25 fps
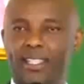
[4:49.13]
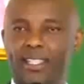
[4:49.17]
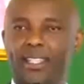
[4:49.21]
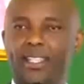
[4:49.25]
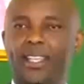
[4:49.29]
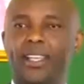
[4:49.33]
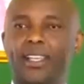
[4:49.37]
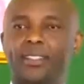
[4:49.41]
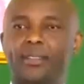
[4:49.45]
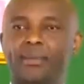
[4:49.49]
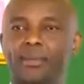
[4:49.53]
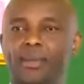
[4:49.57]

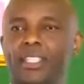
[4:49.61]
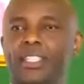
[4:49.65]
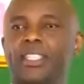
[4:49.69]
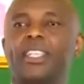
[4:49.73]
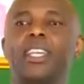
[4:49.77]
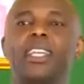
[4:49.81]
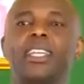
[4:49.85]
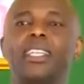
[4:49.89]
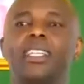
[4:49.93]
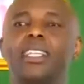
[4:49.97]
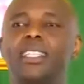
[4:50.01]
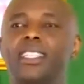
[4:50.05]
C.S.
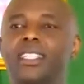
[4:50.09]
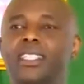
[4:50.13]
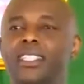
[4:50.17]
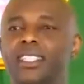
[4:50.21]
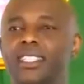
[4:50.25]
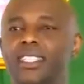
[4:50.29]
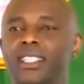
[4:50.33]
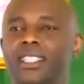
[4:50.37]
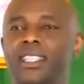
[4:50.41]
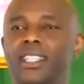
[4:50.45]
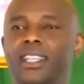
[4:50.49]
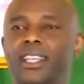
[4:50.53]
Matiang'i
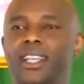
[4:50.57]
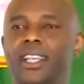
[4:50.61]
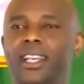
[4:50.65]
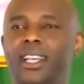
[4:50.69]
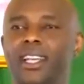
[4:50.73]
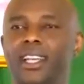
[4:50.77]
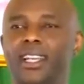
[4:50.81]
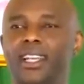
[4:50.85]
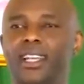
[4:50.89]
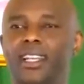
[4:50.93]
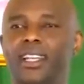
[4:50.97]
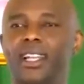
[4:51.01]

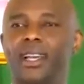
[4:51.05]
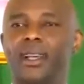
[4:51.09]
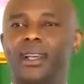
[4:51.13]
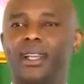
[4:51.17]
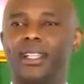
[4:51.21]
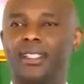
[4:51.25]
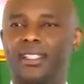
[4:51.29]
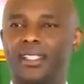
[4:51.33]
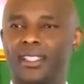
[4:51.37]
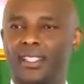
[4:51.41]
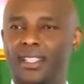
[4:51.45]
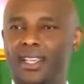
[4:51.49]

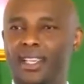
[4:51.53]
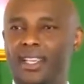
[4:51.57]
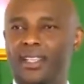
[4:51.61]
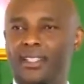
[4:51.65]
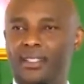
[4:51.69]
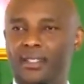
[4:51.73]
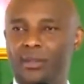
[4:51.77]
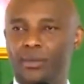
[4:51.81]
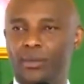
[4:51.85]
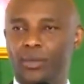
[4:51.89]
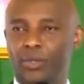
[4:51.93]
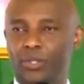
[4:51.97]
and
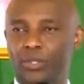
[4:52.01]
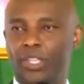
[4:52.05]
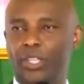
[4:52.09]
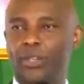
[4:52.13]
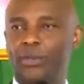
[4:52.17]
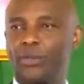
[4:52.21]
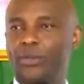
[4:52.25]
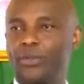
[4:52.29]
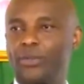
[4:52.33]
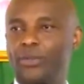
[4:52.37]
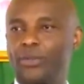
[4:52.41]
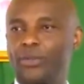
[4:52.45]
C.S.
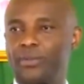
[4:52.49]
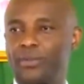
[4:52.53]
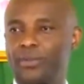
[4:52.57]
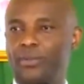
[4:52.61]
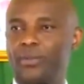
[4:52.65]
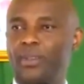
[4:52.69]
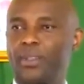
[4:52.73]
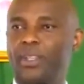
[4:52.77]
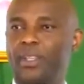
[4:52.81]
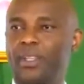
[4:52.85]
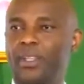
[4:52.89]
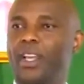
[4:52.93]
Mucheru.
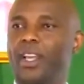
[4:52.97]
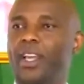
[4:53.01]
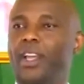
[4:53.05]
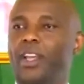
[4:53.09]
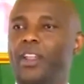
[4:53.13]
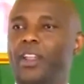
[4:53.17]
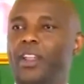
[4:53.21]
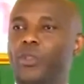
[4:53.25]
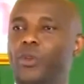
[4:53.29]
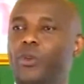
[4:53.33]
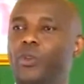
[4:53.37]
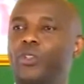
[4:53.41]

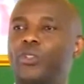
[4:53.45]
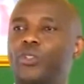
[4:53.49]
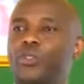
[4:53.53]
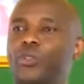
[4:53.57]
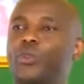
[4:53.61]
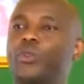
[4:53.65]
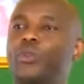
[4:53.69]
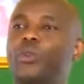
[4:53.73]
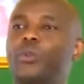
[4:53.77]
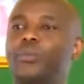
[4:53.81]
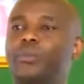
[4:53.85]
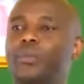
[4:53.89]
Those
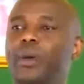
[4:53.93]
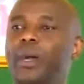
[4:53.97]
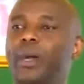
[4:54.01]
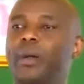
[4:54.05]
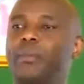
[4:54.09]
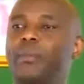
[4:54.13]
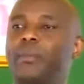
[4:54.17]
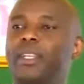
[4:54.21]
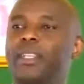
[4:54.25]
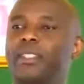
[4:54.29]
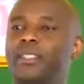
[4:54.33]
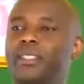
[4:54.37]
two
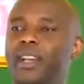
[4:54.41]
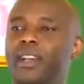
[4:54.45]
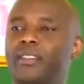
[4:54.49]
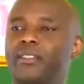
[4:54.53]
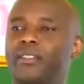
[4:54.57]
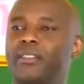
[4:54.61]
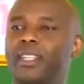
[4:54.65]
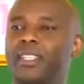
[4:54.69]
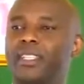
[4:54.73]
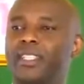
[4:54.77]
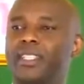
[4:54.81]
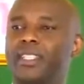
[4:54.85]
public
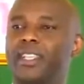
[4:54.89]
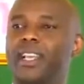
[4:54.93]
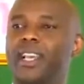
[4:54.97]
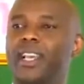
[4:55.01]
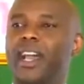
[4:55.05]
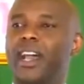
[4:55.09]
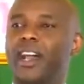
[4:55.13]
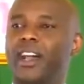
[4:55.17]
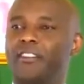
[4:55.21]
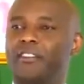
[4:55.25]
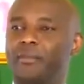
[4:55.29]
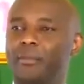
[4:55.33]
servants
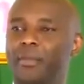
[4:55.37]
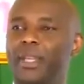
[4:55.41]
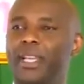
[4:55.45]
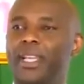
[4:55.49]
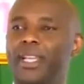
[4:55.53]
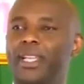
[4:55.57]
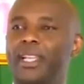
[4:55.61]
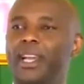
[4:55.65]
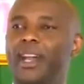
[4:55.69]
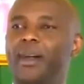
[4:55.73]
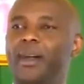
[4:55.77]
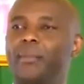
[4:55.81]
have
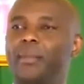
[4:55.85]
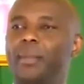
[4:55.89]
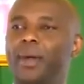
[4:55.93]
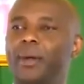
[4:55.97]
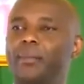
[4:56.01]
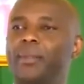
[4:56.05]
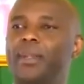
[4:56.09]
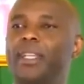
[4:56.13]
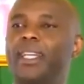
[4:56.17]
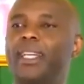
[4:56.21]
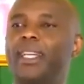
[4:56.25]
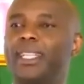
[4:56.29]
made a
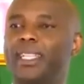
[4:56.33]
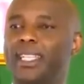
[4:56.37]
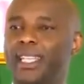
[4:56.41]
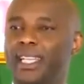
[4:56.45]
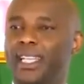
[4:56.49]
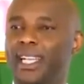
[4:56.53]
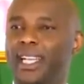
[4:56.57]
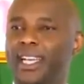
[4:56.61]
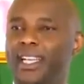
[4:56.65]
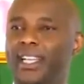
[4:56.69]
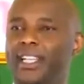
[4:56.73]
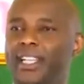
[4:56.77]
public
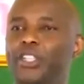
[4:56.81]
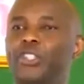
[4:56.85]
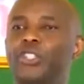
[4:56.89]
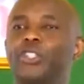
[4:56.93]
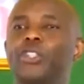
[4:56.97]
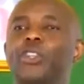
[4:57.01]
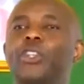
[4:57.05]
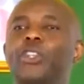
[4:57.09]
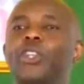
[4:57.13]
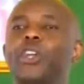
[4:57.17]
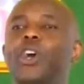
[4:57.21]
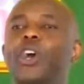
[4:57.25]

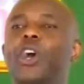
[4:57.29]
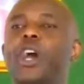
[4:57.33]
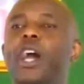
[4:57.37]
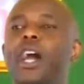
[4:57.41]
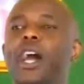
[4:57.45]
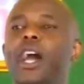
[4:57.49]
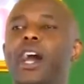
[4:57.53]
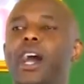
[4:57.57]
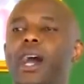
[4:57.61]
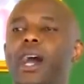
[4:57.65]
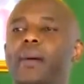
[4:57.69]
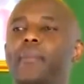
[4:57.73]
declaration
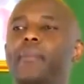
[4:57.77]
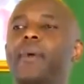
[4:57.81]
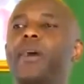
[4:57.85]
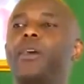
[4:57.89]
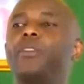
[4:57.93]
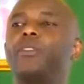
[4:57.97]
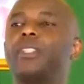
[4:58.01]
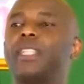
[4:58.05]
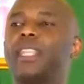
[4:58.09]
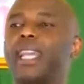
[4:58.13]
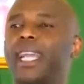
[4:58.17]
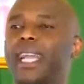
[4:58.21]

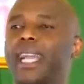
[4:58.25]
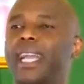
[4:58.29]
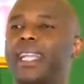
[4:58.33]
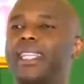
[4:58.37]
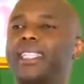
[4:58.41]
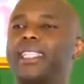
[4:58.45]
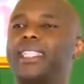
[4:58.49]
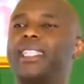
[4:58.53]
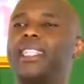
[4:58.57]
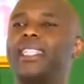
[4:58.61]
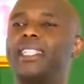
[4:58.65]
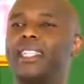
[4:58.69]
about the
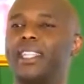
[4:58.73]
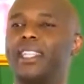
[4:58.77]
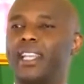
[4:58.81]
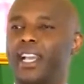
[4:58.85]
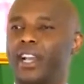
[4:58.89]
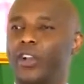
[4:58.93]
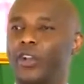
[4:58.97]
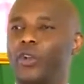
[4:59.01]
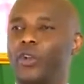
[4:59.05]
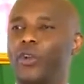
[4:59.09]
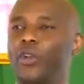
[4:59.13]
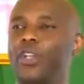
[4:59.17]
candidate they
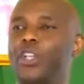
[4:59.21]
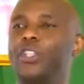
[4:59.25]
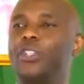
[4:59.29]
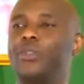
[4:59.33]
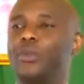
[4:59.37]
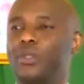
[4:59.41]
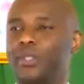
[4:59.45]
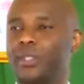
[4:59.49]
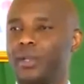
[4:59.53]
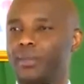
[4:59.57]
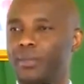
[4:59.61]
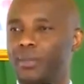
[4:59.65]
are going
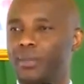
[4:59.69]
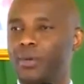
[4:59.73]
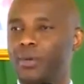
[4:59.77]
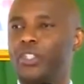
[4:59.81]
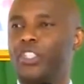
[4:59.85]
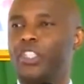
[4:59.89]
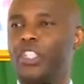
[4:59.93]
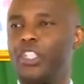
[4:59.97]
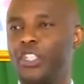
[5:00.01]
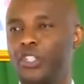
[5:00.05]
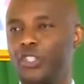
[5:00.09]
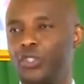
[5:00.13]
to
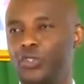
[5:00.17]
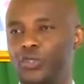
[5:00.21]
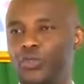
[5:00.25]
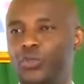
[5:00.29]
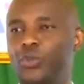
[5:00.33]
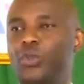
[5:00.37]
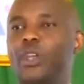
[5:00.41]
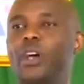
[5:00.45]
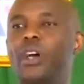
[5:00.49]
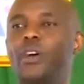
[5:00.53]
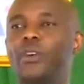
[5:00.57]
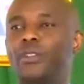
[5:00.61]
support in
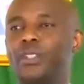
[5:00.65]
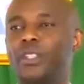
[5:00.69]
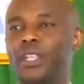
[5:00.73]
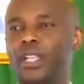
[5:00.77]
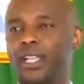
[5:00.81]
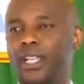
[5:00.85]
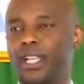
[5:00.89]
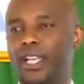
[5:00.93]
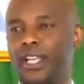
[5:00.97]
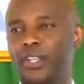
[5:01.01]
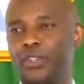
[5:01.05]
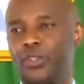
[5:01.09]

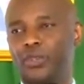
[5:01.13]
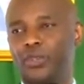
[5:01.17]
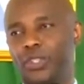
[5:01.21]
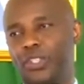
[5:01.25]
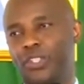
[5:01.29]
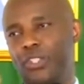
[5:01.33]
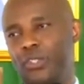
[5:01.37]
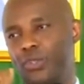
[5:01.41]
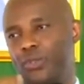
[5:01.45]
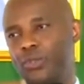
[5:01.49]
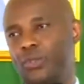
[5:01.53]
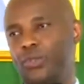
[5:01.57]

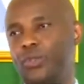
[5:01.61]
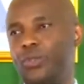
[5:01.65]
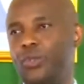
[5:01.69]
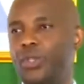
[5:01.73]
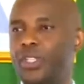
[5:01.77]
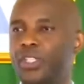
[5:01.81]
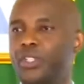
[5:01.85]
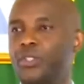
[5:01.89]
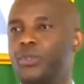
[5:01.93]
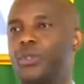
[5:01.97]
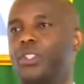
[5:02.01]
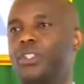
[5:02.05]

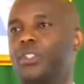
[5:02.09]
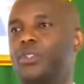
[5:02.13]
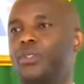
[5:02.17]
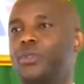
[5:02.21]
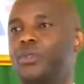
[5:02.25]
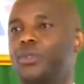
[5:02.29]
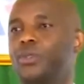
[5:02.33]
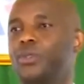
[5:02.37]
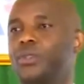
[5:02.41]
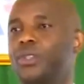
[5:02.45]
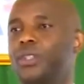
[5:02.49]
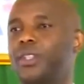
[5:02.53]

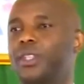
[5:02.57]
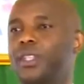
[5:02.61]
2022.